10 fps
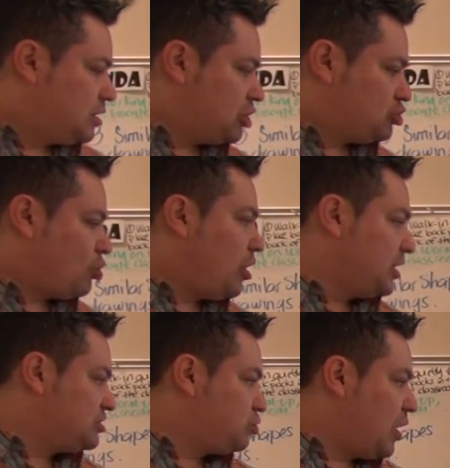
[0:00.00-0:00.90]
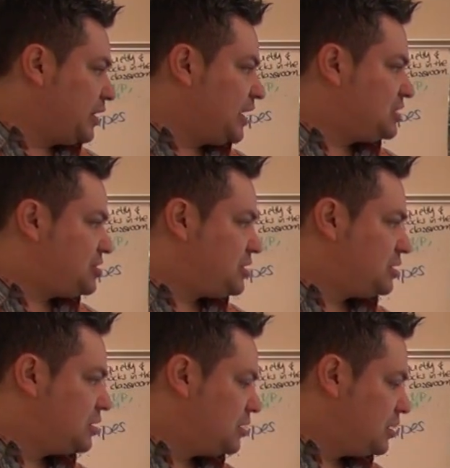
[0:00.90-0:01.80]
The drawing is 1 inch,
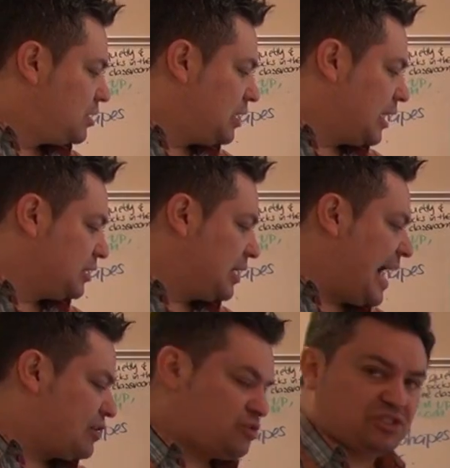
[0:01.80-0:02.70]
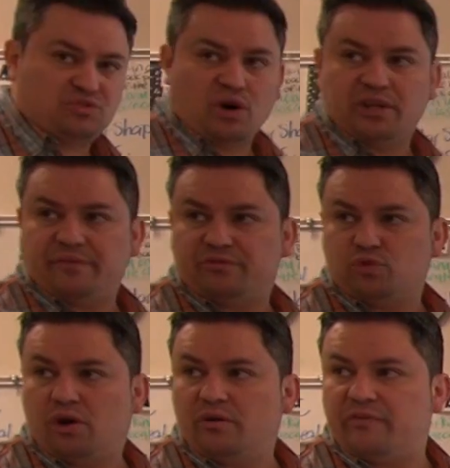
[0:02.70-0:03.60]
and the actual is
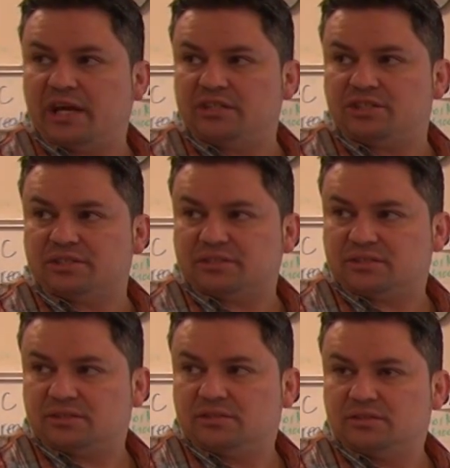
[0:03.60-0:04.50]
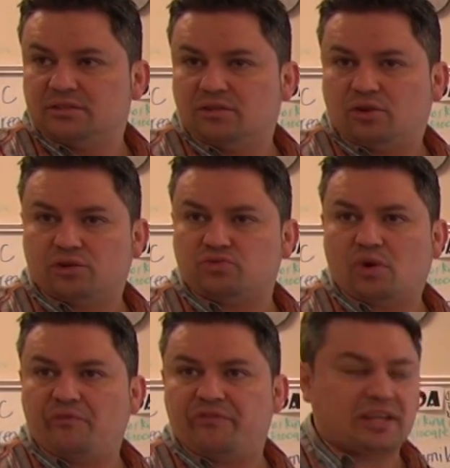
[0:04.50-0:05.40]
12 inches, or
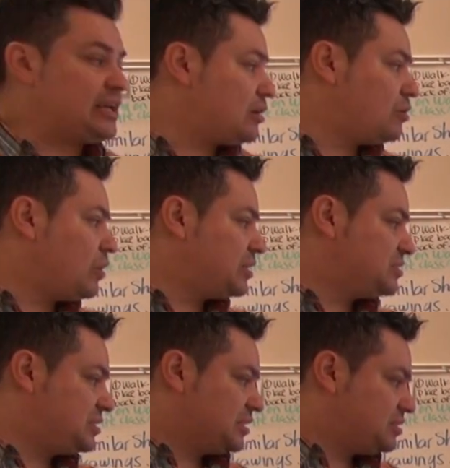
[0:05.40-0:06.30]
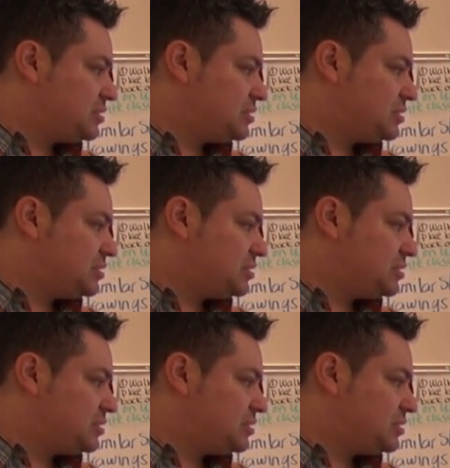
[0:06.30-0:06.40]
12 feet. I don't know what this is.